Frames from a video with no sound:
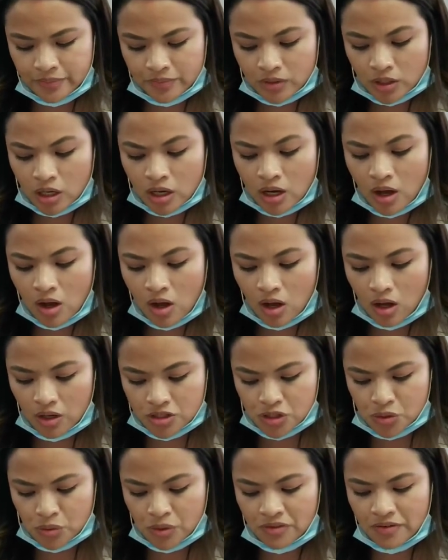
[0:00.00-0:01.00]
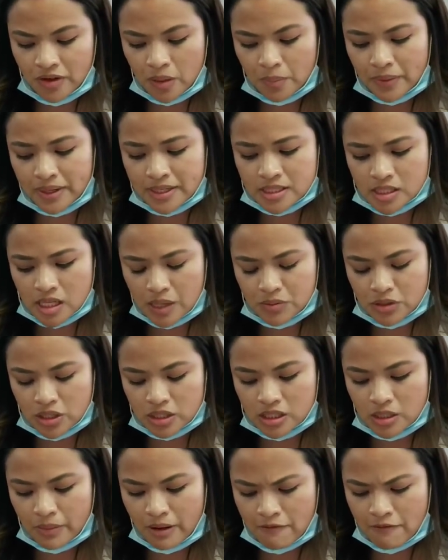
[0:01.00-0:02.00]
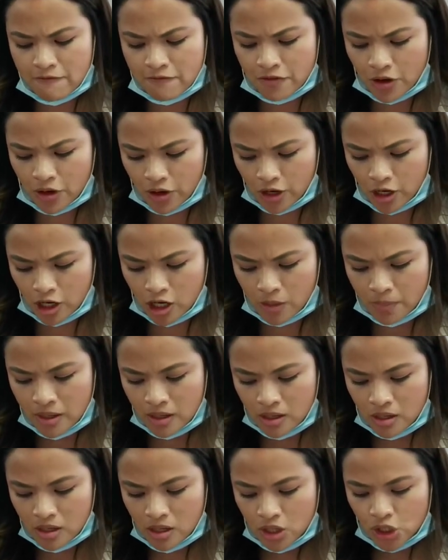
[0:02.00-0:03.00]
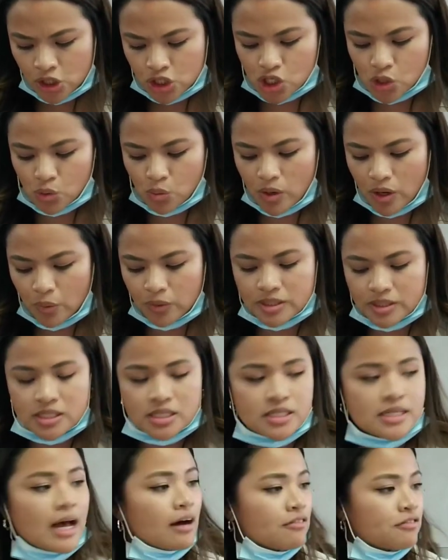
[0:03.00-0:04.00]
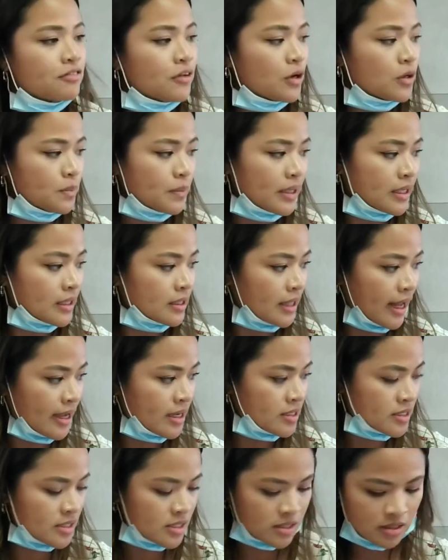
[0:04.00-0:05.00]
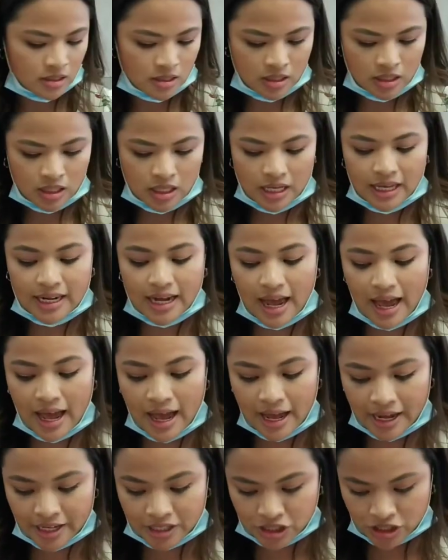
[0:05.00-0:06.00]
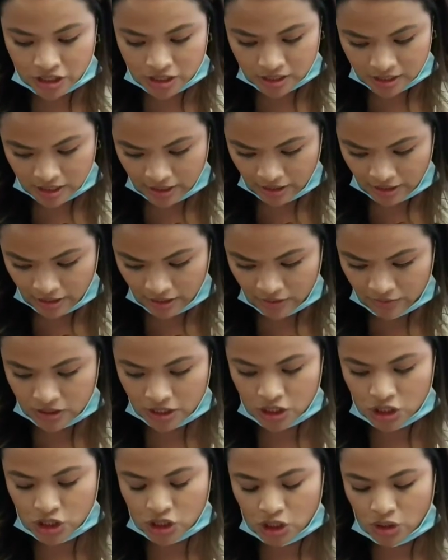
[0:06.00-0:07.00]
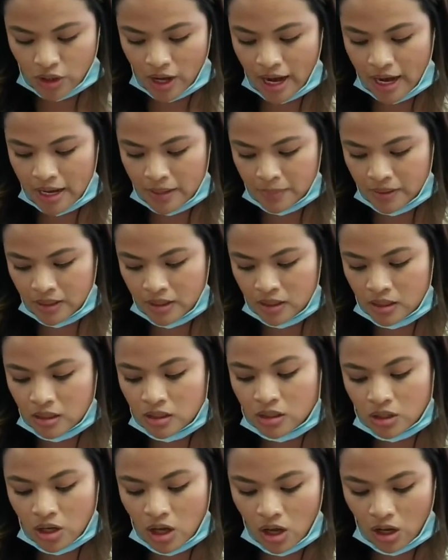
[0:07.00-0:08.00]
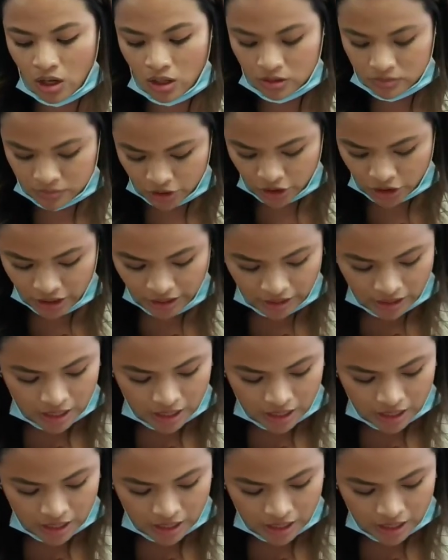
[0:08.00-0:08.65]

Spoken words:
Call. So we found my subject and my verb. So what would cell phone be, class? An adjective describing call. Good.